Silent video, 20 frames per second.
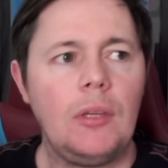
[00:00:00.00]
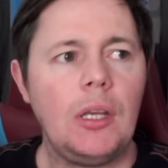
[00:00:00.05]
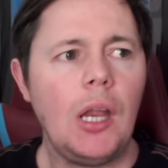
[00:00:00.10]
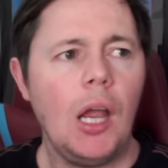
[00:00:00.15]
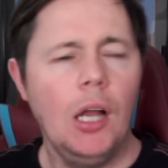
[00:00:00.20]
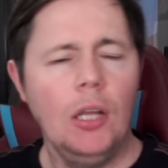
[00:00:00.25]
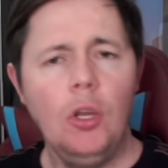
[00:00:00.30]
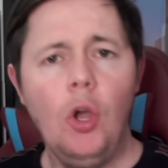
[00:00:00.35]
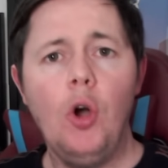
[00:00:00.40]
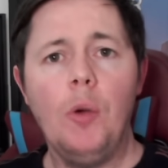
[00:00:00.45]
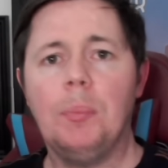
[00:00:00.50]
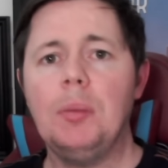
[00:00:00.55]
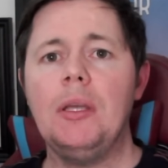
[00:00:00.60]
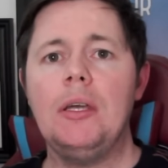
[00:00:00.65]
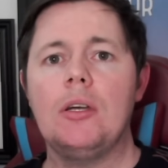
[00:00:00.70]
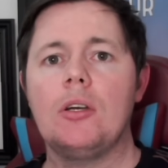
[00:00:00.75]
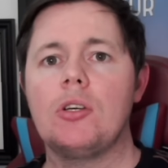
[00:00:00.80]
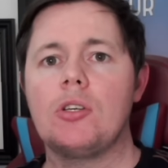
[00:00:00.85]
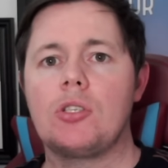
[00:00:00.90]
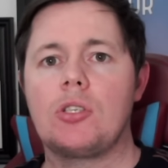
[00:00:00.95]
a lot of
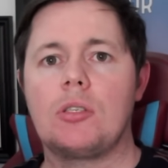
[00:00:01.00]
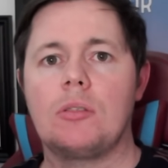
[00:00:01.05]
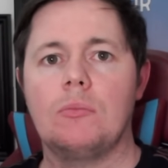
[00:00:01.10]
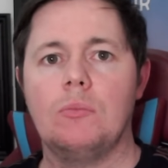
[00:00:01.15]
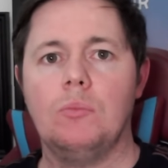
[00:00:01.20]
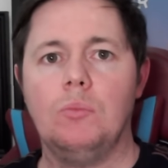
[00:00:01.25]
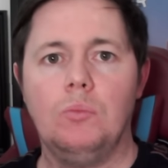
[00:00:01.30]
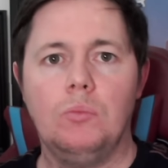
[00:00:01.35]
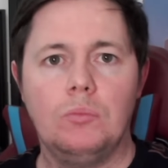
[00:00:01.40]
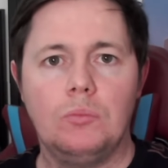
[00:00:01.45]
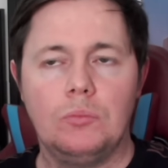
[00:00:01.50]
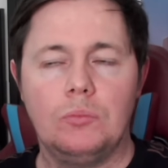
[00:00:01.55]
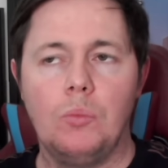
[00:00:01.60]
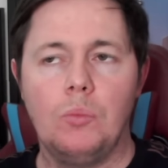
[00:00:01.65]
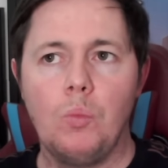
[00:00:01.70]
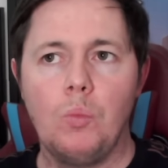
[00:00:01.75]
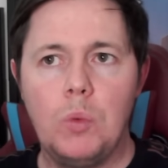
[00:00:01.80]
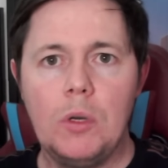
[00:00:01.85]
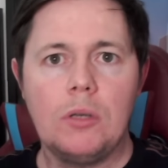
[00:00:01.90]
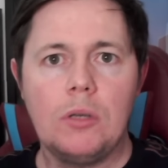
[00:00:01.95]
players
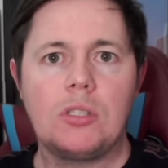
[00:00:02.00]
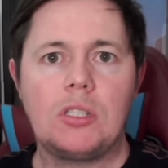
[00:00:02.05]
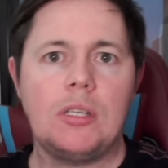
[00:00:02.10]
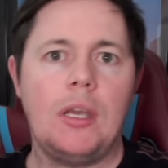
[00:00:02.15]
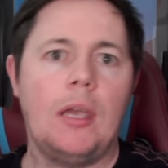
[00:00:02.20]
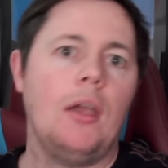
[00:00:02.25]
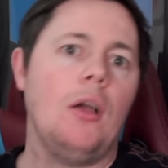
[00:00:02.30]
will say,